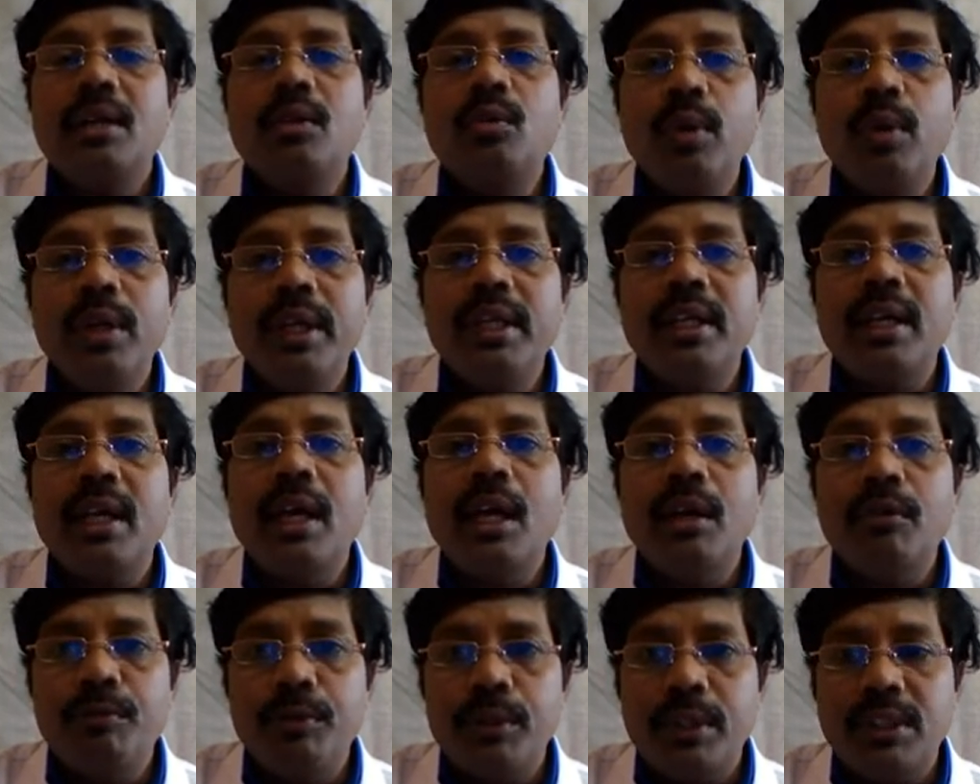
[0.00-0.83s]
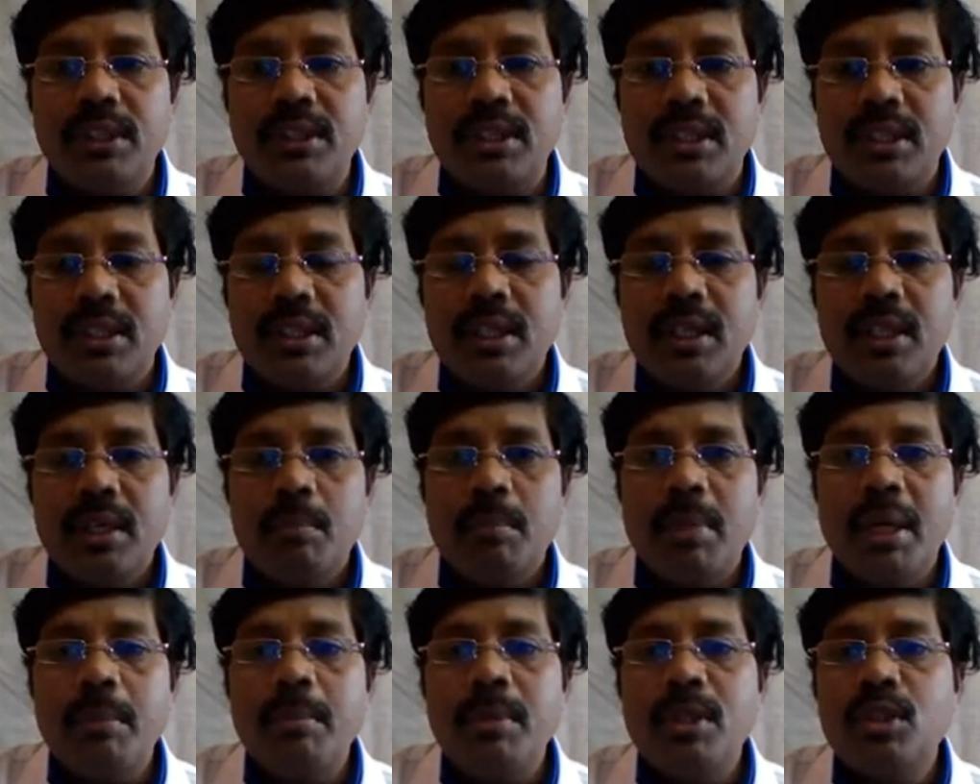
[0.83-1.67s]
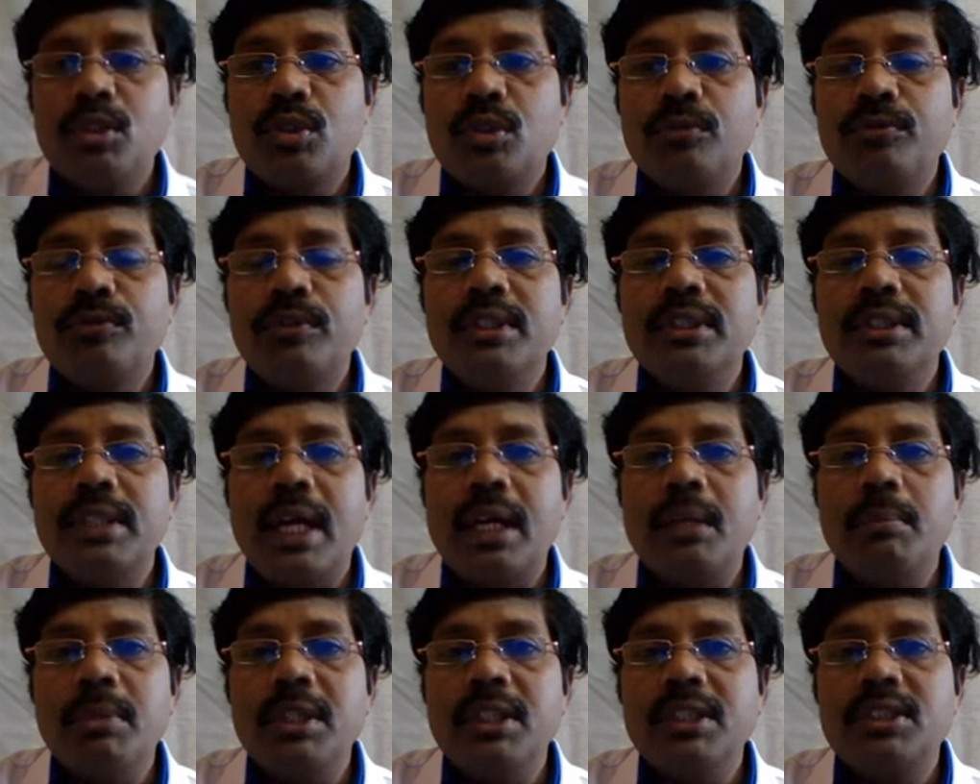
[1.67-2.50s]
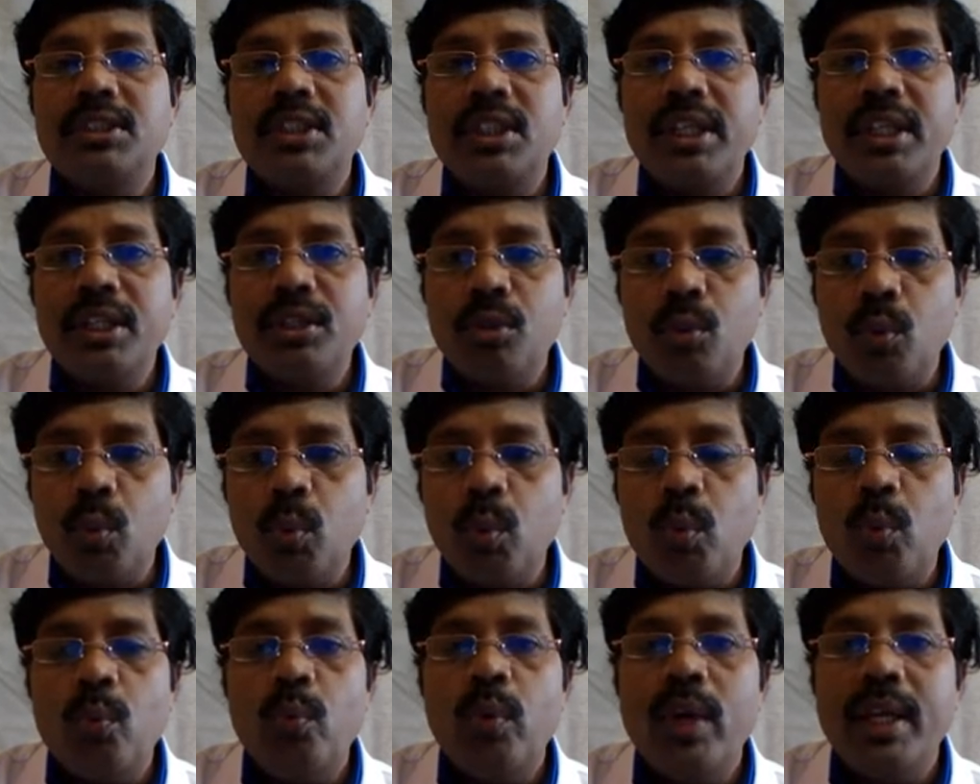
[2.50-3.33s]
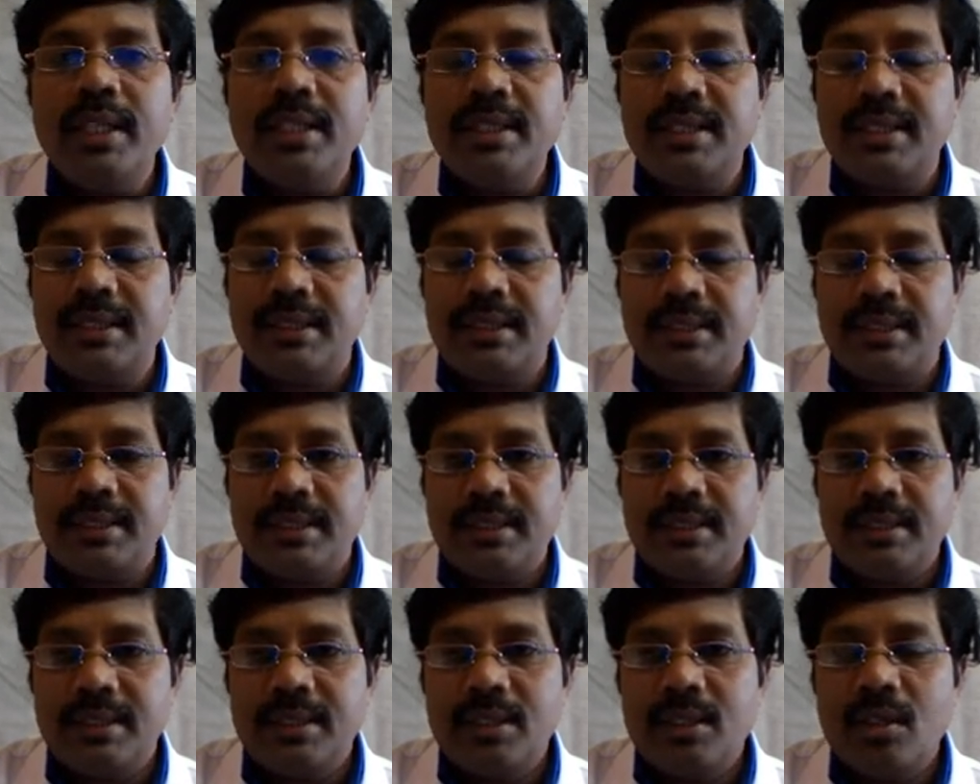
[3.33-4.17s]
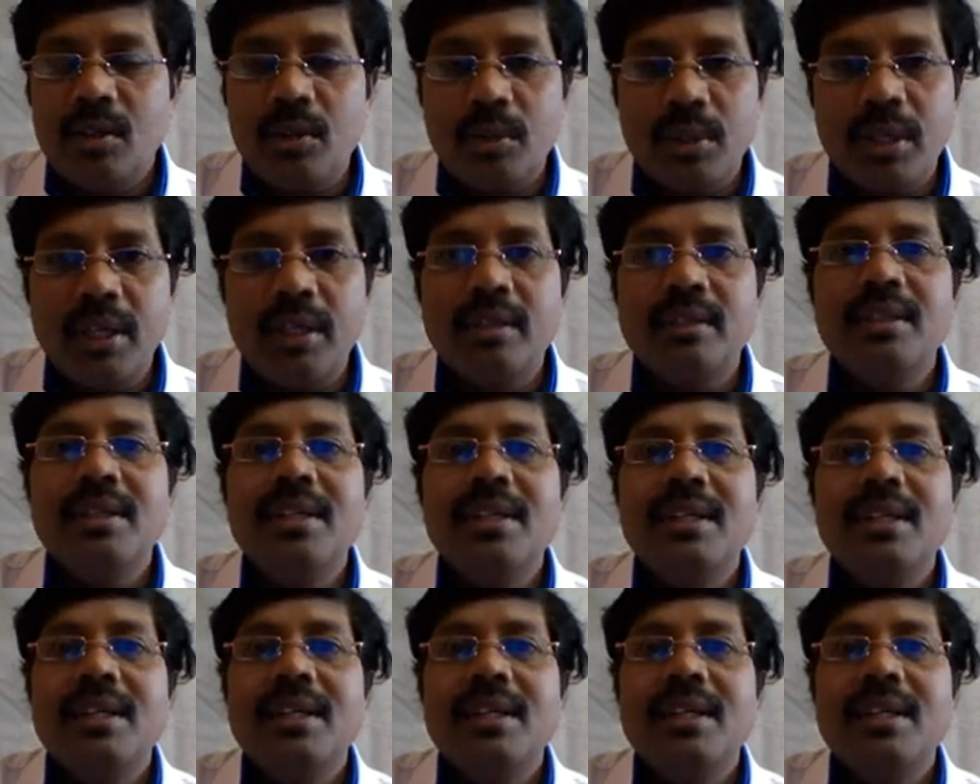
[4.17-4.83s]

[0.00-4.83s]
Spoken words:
quick effect by means of this administering through veins. Okay,